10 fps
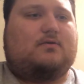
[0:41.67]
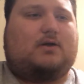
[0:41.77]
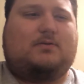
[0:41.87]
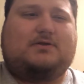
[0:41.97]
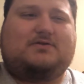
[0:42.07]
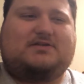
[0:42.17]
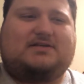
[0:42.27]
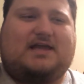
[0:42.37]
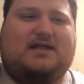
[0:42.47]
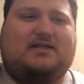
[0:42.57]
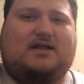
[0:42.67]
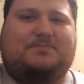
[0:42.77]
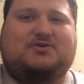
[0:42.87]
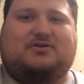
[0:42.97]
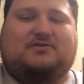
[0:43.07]
Why do we do this again?
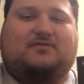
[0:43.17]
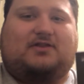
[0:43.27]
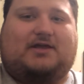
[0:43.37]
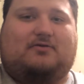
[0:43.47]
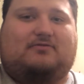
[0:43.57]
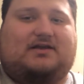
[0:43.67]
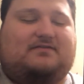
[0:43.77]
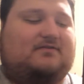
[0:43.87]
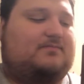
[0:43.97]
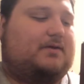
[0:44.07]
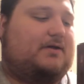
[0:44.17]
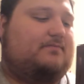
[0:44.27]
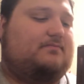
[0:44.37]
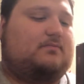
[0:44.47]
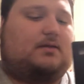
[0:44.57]
I'm sure it's for legal reasons,
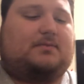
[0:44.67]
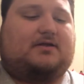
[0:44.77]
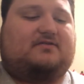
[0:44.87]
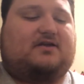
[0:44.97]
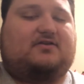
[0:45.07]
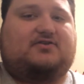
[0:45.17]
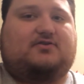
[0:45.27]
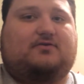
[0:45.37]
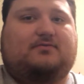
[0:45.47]
but I'm not entirely sure.